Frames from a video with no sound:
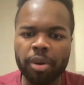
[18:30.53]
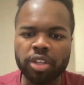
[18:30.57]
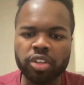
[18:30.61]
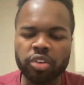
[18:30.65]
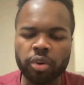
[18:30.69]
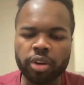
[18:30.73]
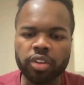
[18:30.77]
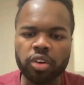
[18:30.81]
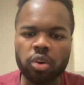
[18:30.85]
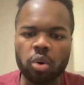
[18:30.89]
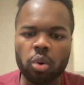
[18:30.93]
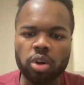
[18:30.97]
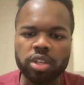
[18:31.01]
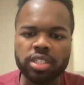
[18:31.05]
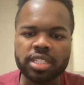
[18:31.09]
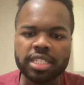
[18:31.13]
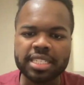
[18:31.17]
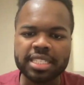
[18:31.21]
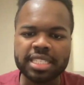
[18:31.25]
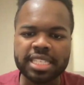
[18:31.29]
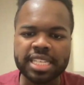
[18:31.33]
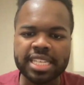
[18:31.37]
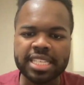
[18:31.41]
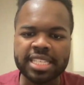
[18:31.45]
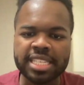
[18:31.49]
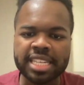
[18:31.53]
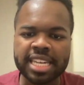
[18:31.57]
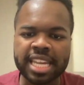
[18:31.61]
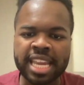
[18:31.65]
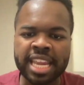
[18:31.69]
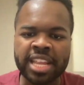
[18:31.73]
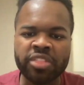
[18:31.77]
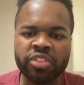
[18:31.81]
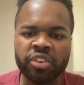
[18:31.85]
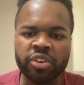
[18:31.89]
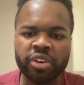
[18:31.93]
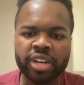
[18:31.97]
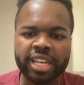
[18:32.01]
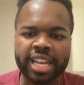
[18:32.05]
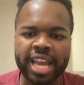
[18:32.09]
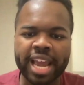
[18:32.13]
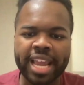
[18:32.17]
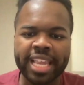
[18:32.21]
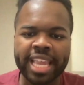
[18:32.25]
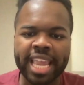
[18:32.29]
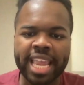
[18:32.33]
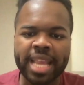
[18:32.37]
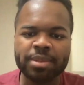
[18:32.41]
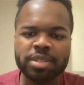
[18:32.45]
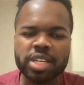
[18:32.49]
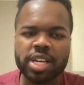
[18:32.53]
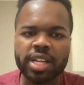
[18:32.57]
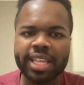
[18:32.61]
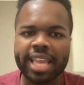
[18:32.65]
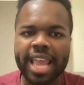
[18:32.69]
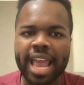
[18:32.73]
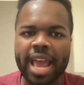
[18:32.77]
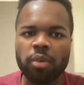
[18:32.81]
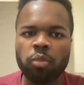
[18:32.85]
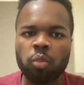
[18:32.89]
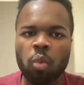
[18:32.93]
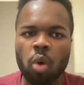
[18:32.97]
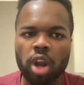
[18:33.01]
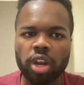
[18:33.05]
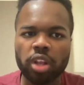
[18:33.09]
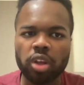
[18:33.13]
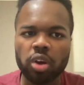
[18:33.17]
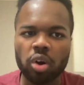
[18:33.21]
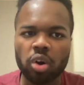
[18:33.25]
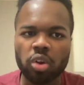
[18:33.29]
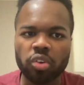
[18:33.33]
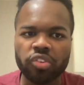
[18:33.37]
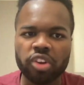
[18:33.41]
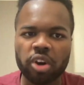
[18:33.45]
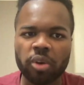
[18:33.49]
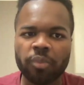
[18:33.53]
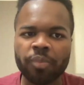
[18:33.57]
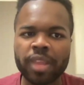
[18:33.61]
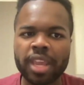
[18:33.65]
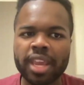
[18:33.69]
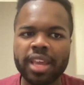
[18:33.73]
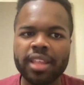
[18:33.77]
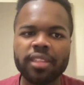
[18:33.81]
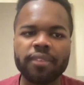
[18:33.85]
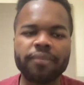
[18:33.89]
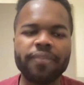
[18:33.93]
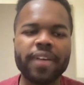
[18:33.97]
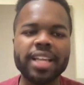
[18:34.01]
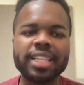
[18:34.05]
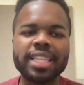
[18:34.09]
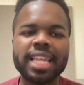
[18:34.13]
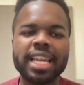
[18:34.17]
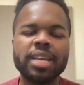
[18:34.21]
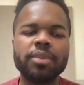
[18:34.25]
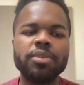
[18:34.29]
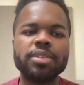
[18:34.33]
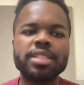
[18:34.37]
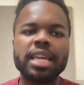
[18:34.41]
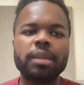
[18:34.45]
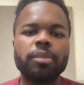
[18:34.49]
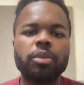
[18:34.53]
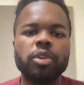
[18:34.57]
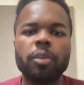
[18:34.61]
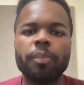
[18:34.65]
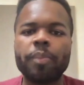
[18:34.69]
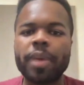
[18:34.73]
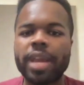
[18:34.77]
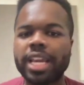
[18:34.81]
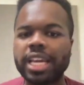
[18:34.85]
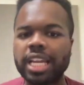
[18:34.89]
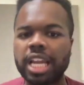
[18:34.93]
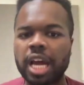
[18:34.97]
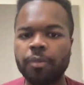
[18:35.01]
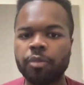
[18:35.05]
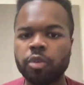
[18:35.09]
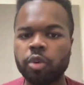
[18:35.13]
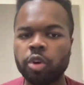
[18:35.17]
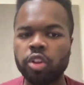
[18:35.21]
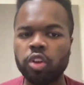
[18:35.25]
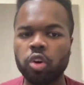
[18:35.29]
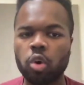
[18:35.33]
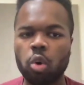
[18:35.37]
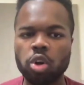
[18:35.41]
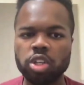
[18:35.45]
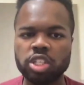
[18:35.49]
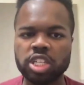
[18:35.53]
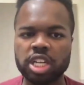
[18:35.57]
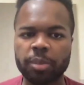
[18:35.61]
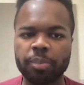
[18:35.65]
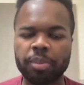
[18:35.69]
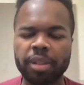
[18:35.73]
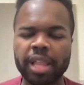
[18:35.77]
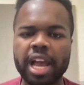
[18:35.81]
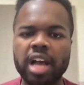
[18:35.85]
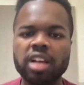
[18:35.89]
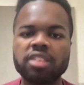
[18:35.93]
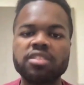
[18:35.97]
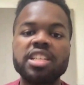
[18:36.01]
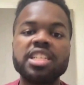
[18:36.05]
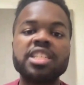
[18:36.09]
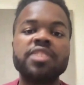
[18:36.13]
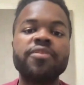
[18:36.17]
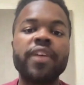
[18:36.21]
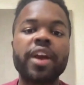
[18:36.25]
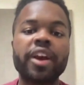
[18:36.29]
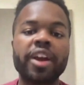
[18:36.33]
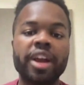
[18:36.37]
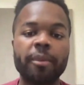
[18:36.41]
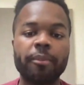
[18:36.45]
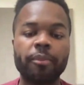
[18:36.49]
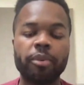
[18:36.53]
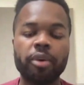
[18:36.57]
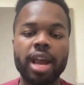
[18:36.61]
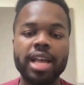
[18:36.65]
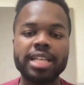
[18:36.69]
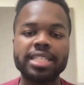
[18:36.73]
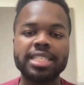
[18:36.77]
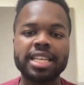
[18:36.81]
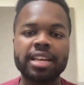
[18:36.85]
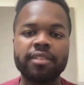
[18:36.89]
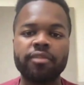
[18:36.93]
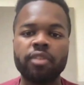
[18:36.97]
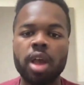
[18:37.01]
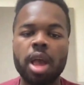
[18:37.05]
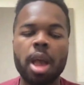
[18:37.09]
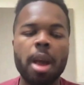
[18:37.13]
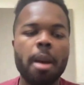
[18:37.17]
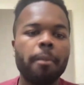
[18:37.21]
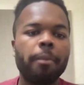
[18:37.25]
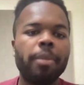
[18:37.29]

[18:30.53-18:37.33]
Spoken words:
But during the course of the season, in 39 games, he only had 1 goal. So the fact he was able to pick it up during the course of the playoffs is very impressive.